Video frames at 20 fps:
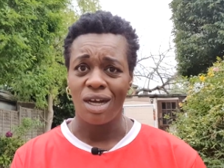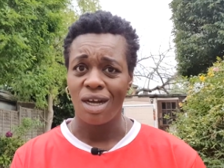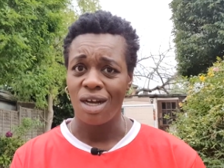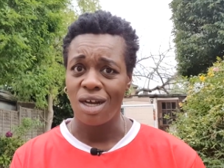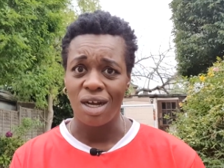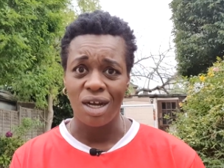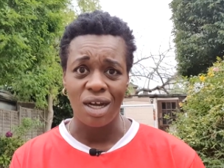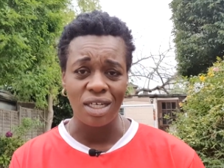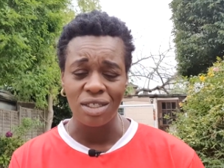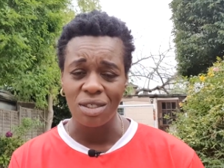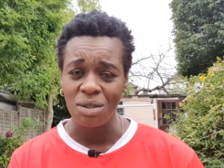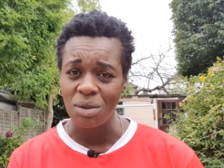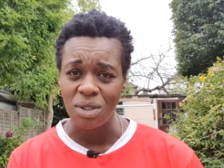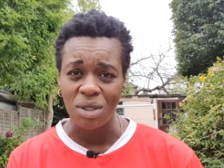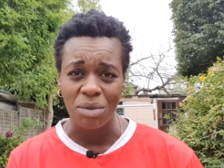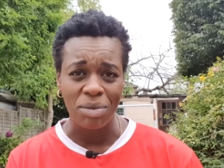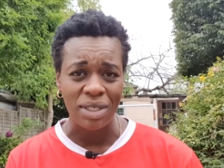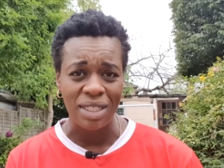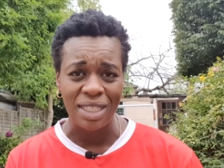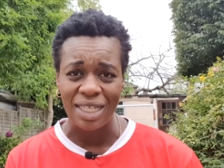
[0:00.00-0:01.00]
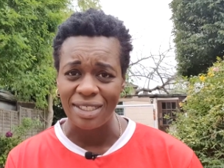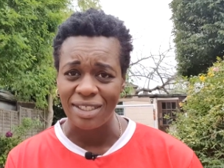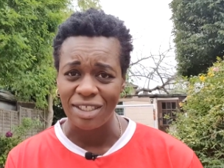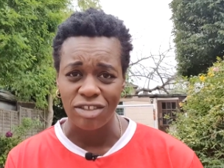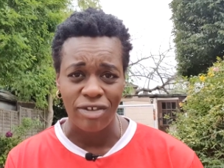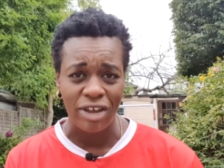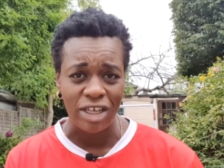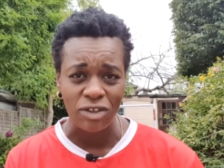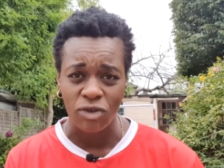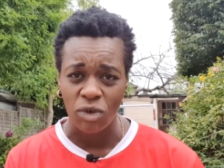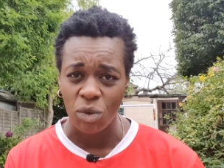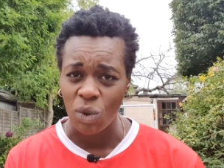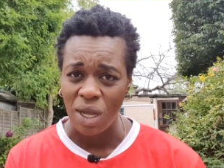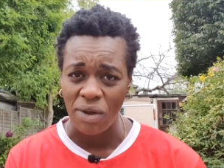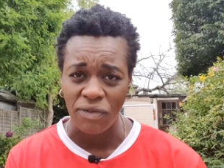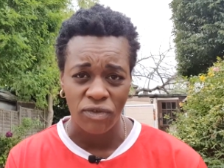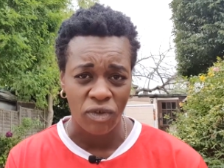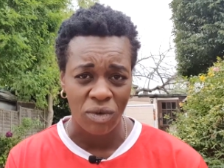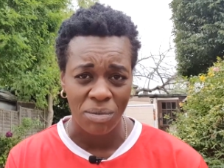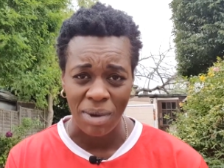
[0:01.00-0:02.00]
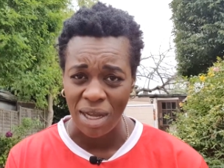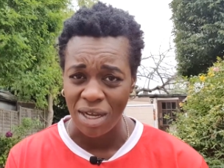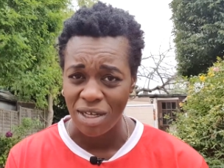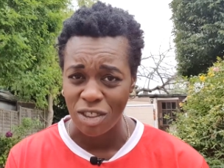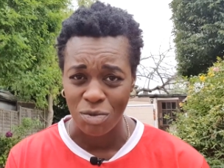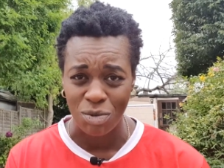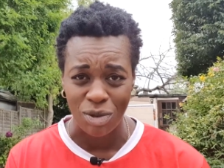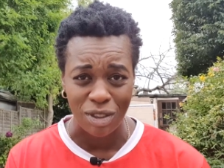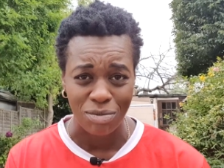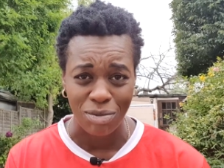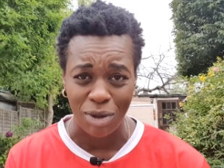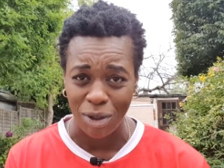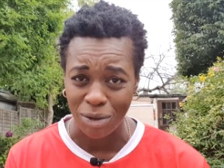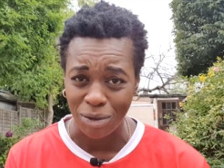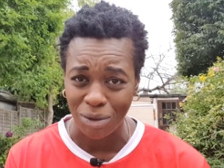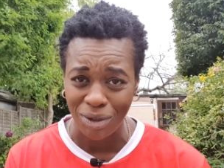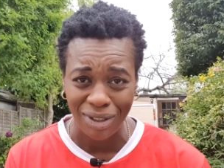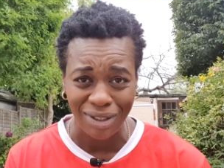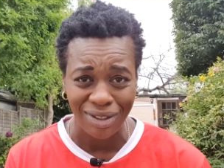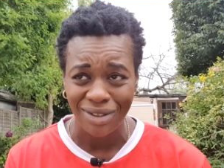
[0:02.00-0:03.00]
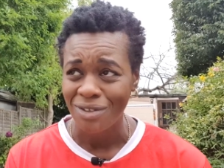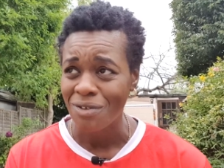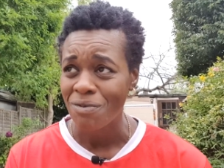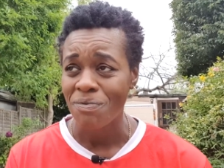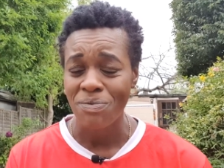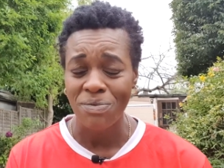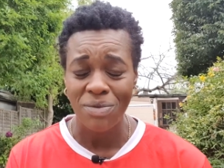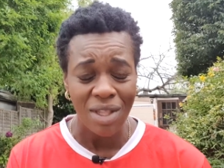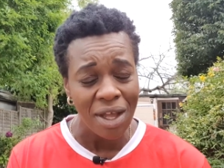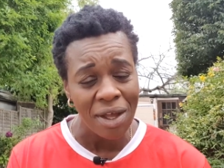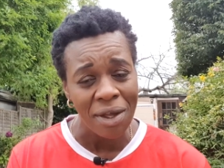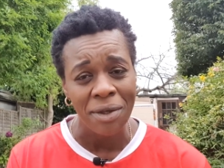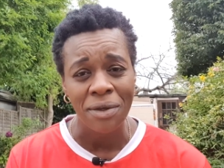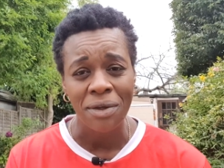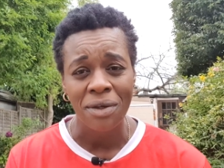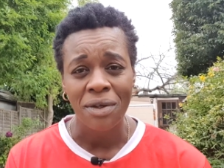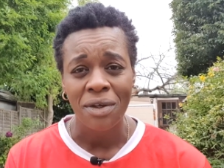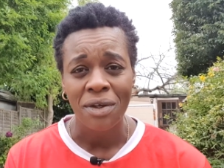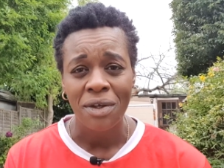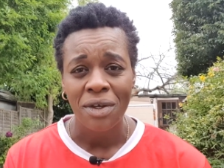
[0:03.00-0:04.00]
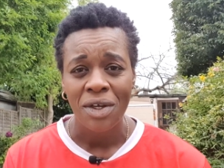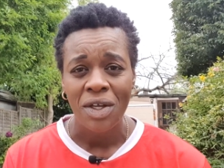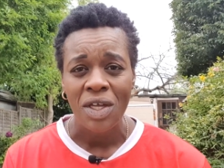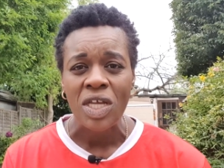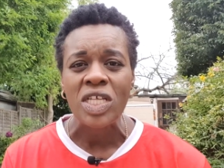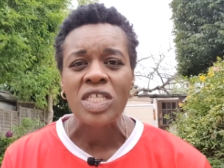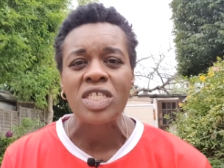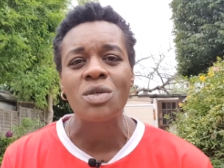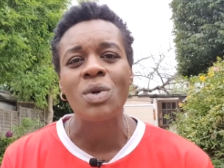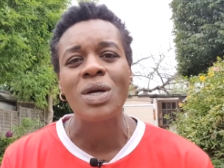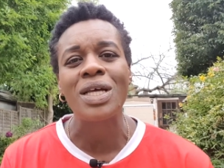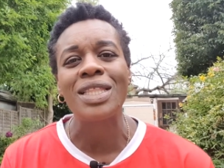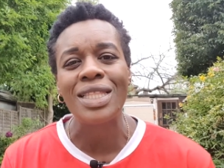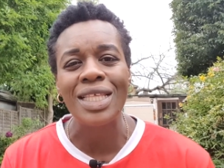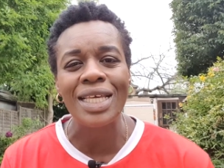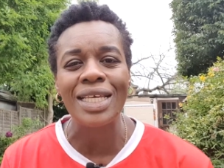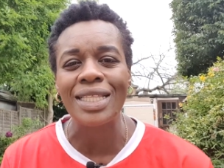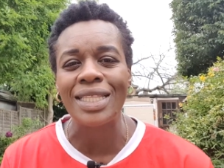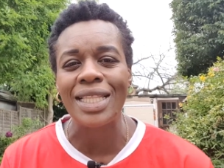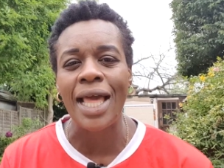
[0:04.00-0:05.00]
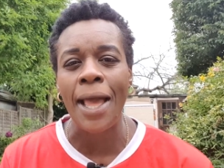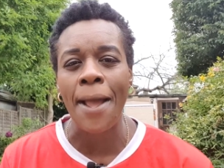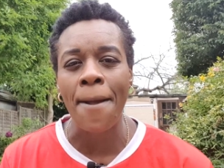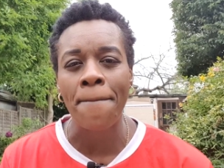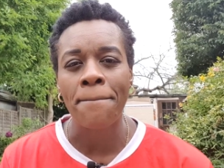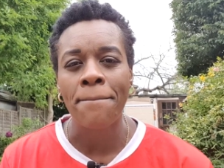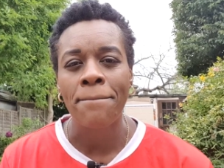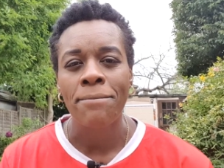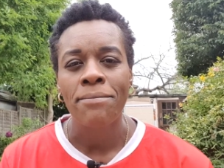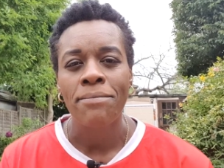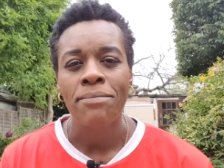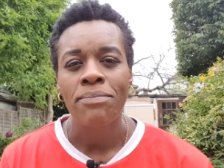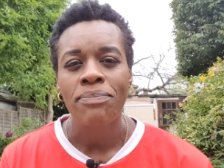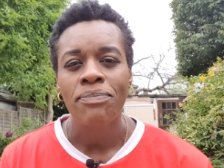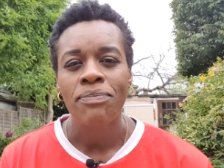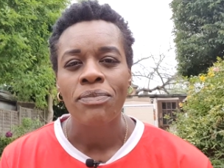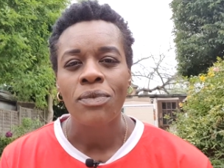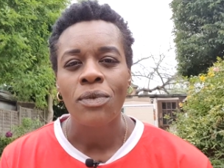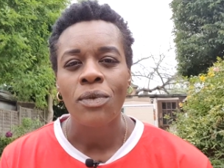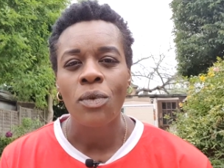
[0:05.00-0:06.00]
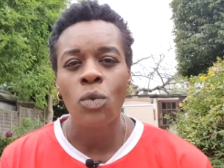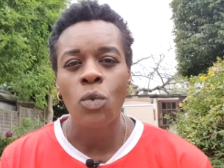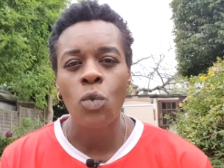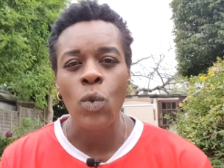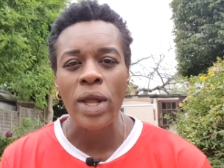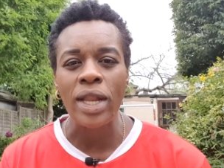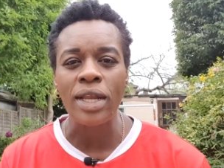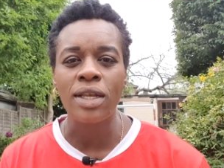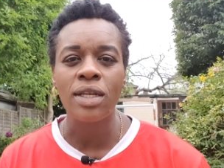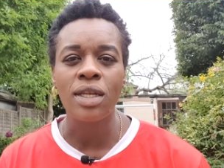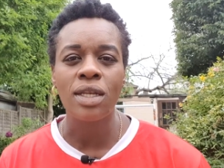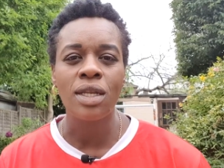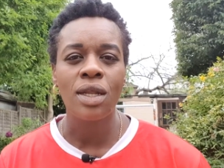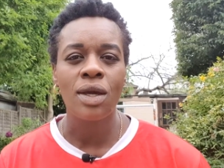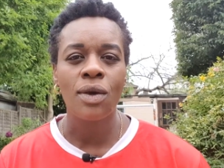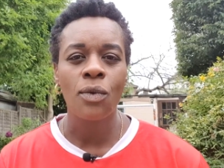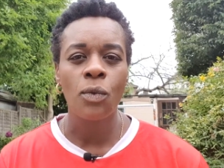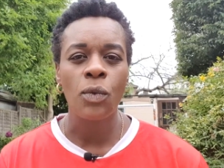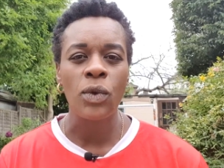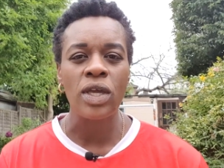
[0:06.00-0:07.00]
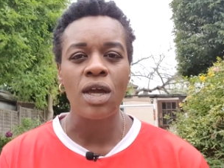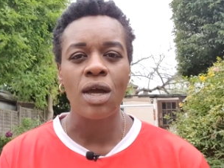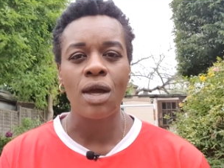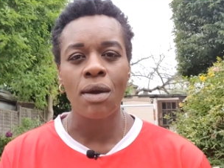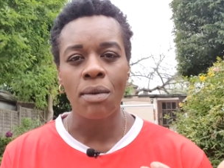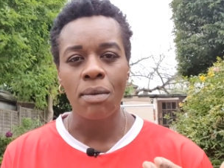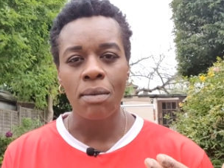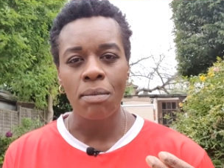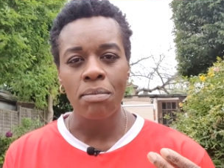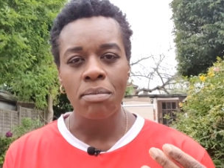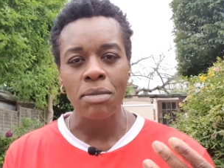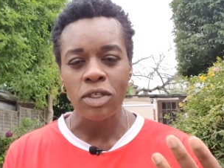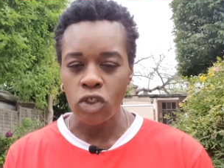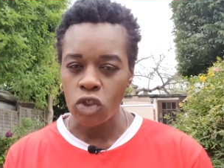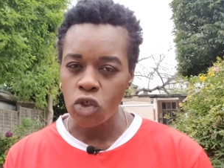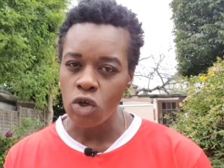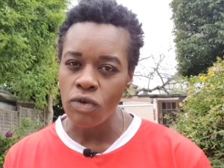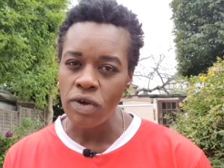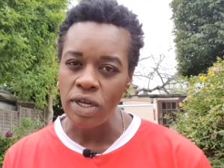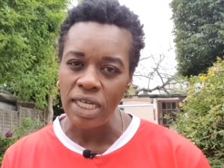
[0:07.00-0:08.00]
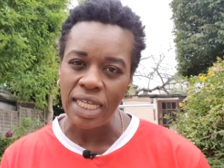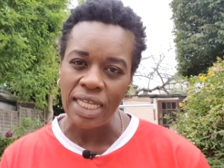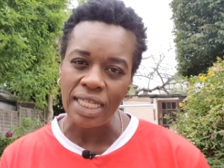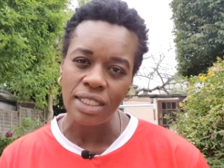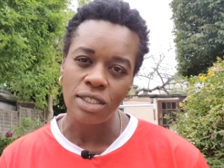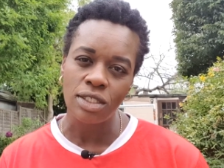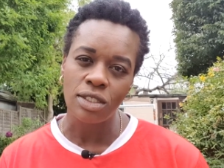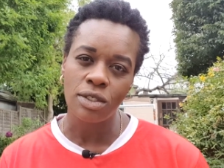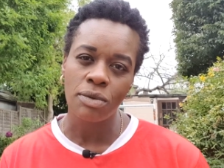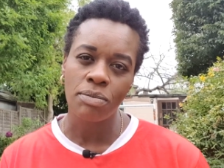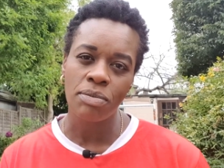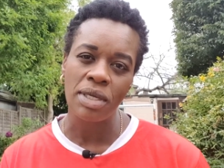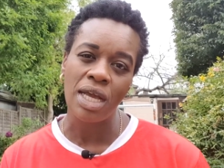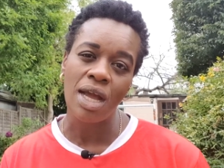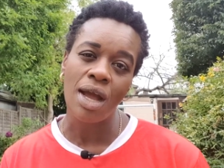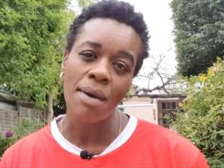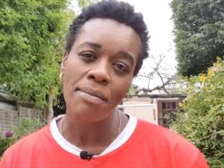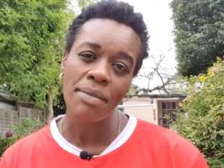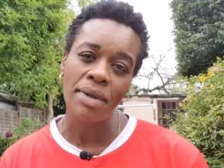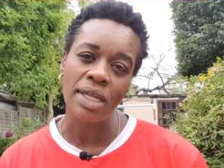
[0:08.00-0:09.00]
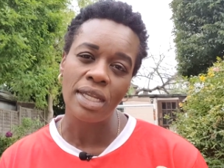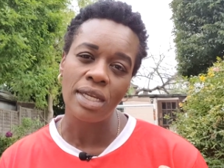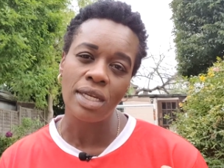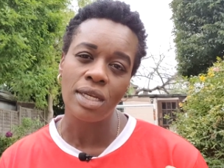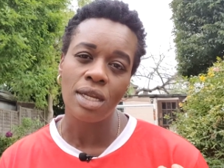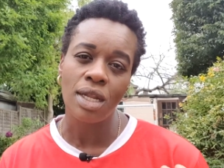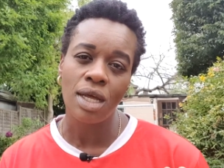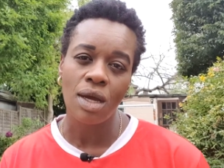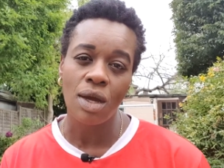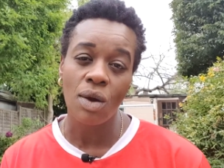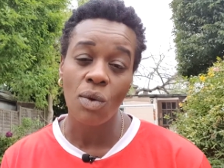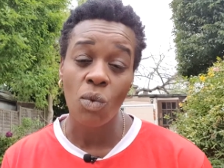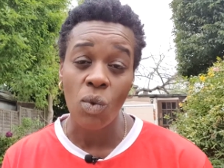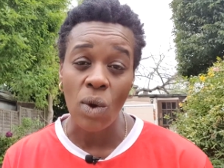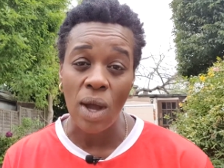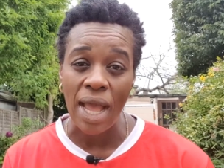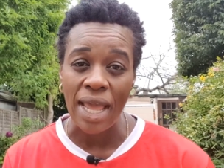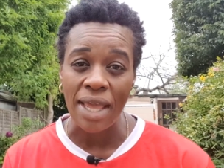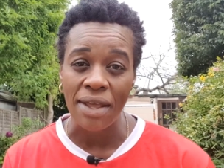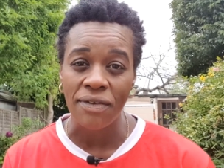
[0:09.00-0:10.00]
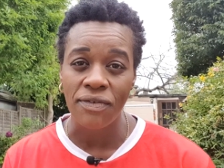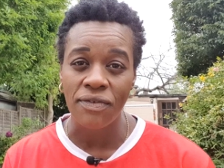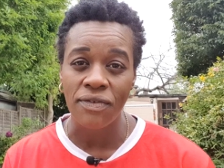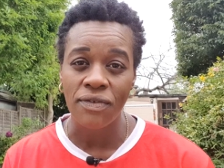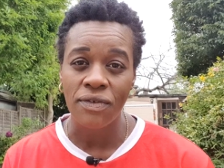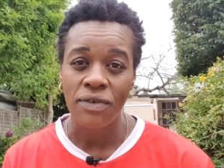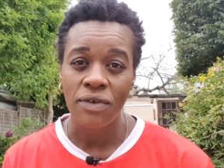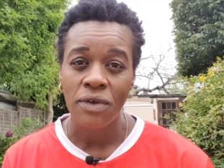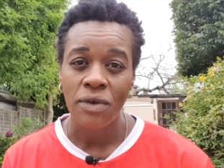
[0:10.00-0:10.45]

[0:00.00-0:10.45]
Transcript: I don't want to be that disgraceful wife to my husband's bones. No. So I think that when we are maturing into becoming a wife,